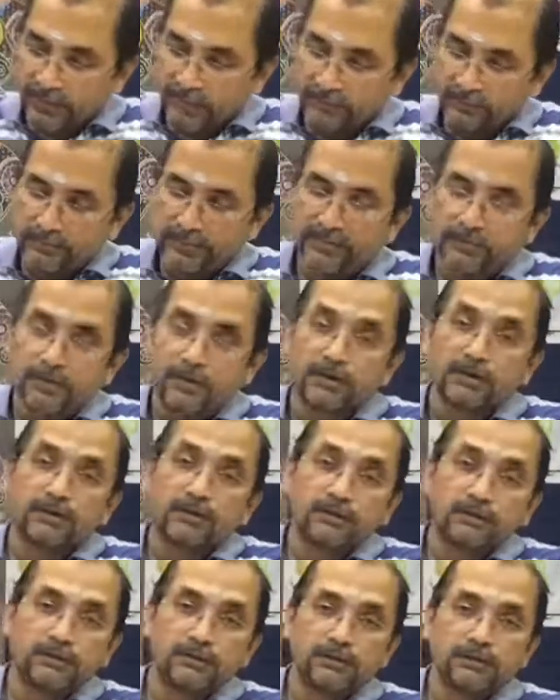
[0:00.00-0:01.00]
it a bit
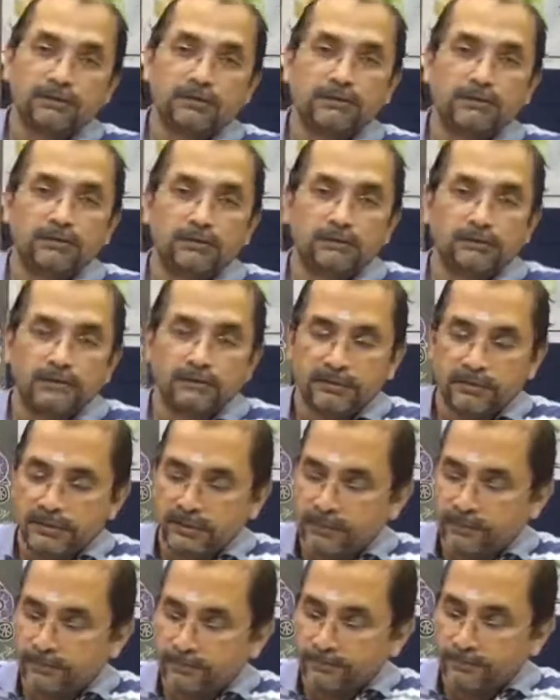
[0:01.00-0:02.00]
longer,
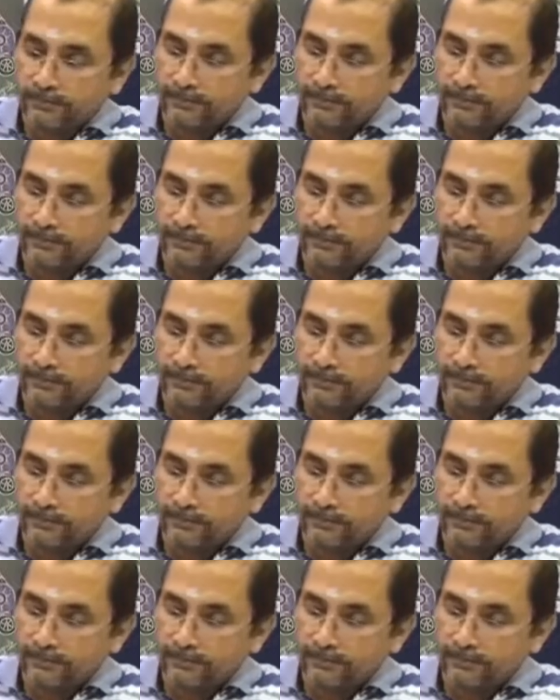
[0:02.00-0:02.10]
right?